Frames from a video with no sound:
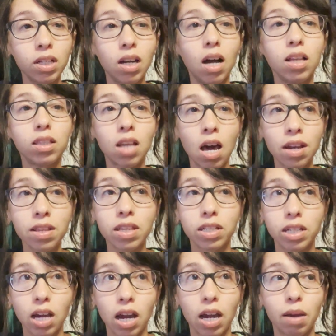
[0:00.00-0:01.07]
a lot of the
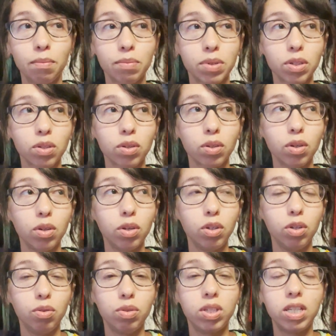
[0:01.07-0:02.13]
times,
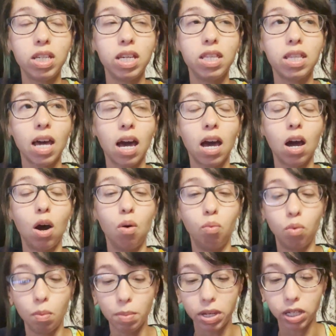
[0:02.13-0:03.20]
you see that a
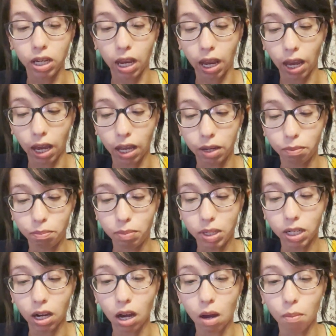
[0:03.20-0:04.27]
woman can
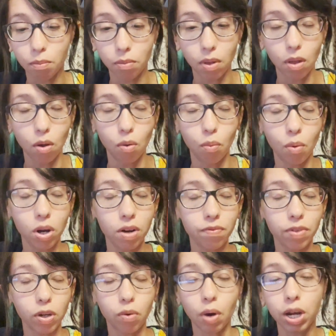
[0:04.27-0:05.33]
become one of
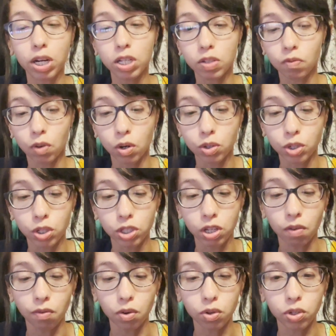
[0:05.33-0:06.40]
the greatest versions
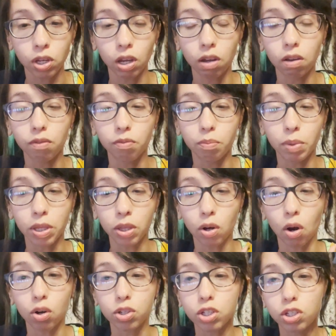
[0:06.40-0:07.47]
of herself, but there
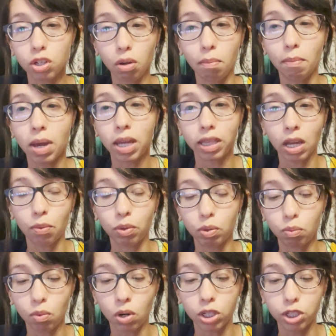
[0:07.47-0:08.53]
are still men that
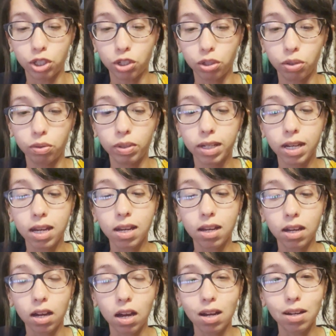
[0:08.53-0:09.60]
would want to
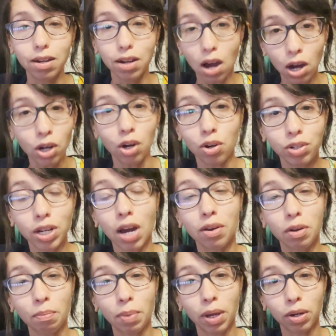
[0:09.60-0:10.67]
knock her
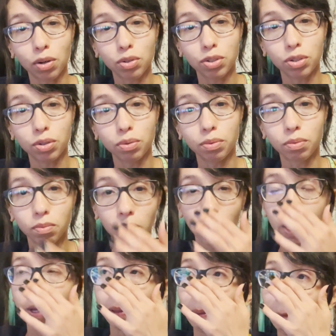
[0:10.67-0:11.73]
down a peg or two,
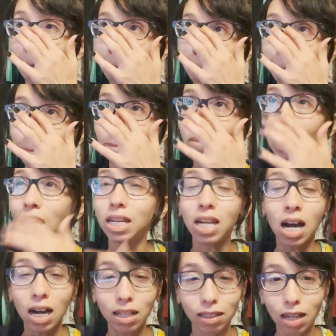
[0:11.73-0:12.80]
right? and
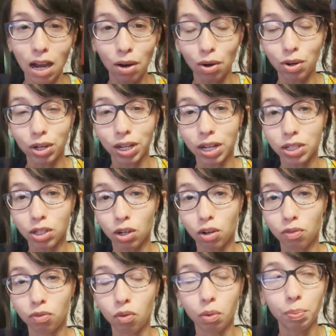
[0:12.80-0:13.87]
not allow her to get to her
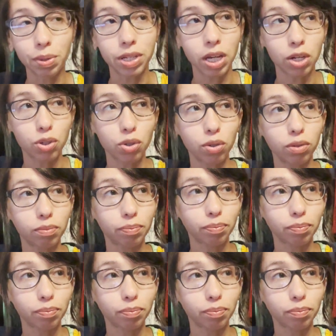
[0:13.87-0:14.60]
full potential.